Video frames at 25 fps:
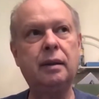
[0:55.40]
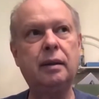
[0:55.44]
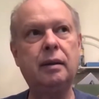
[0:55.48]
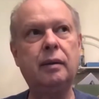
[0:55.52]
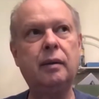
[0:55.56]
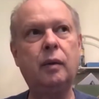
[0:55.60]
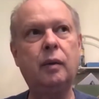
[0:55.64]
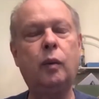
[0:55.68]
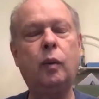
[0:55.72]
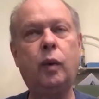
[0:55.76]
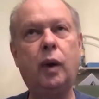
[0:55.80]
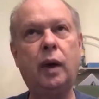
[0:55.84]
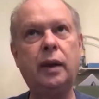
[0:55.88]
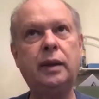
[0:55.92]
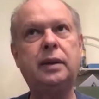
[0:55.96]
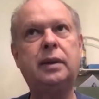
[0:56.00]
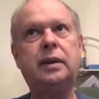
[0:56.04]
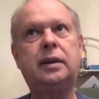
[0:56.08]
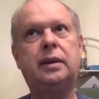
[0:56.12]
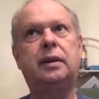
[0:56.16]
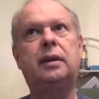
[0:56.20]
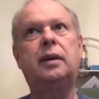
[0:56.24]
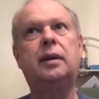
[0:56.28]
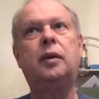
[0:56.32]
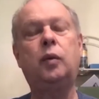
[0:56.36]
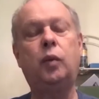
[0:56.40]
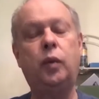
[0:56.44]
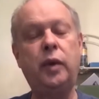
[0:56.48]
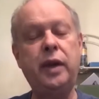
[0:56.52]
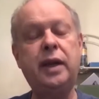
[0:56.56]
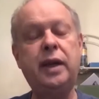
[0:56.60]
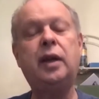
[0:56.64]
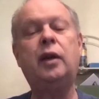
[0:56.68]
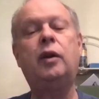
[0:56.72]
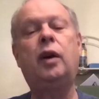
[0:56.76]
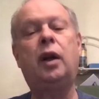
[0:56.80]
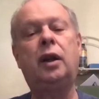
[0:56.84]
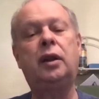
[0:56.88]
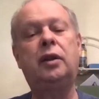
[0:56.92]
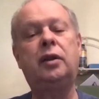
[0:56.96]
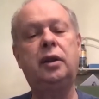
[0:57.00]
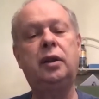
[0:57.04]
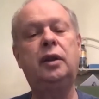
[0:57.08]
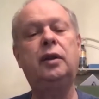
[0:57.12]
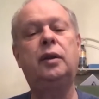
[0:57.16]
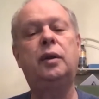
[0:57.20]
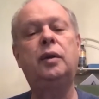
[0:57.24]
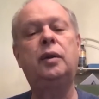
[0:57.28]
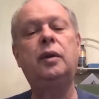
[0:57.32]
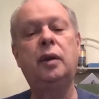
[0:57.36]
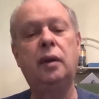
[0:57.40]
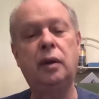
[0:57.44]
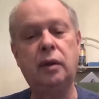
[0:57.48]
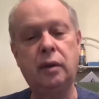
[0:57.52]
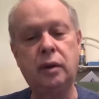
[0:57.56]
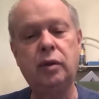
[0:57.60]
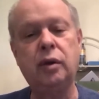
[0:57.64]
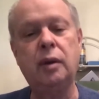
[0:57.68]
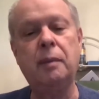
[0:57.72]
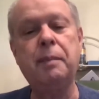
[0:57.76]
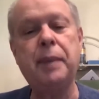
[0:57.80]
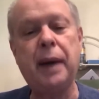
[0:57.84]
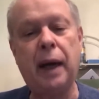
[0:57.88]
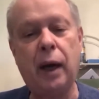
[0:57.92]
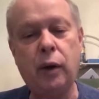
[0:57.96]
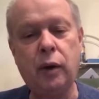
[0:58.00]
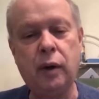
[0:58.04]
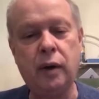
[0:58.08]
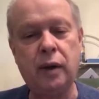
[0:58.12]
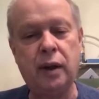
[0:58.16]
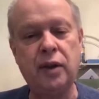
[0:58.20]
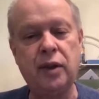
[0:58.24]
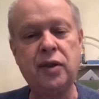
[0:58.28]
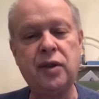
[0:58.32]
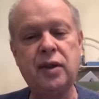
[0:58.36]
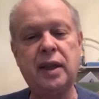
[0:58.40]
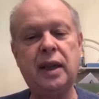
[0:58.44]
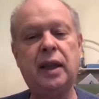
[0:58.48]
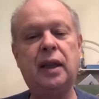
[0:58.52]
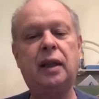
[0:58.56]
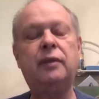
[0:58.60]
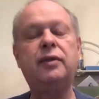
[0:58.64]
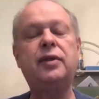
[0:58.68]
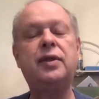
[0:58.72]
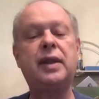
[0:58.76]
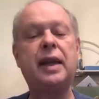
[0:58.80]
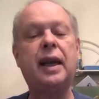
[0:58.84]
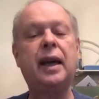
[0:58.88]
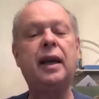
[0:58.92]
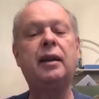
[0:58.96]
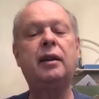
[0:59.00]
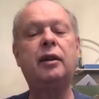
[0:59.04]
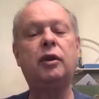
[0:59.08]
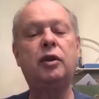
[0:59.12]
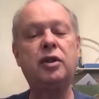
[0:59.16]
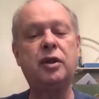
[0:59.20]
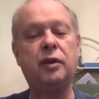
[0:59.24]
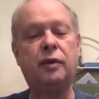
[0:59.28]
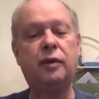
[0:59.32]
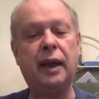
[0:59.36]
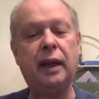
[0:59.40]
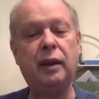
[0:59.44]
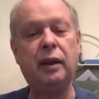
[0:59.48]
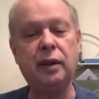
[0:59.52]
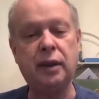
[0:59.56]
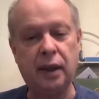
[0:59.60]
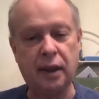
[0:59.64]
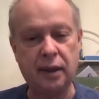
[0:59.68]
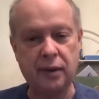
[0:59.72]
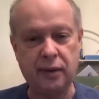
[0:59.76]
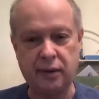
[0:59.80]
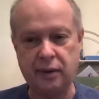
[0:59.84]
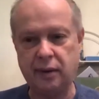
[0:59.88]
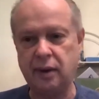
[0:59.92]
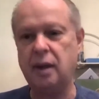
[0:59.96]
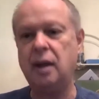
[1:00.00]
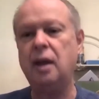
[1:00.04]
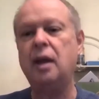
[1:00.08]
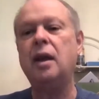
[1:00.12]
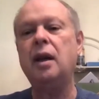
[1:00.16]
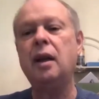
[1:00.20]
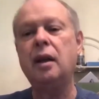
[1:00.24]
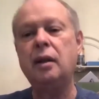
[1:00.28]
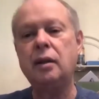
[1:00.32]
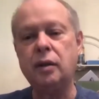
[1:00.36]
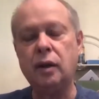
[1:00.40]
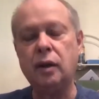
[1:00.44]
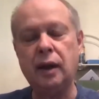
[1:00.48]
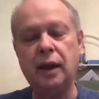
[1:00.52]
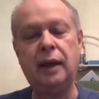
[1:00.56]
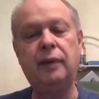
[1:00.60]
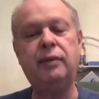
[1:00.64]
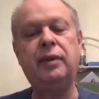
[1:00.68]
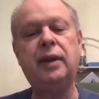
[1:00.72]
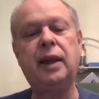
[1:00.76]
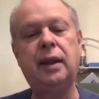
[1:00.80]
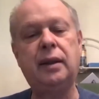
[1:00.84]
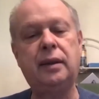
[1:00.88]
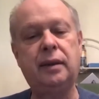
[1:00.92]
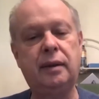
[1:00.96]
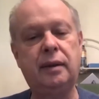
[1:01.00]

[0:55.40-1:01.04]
what we can all do to empower ourselves and those around us to have that